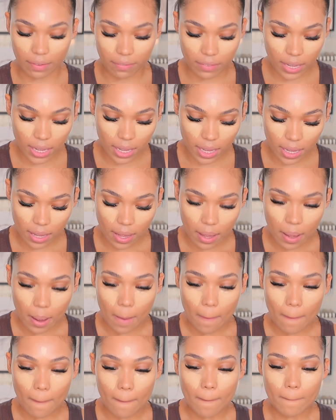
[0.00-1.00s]
it,
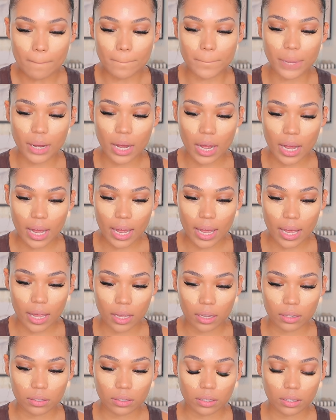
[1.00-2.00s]

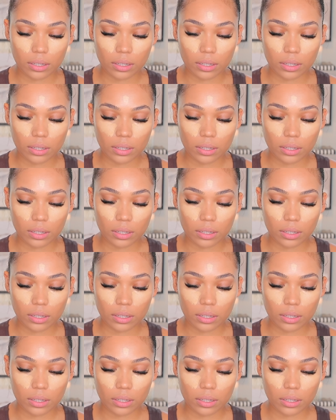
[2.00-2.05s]
but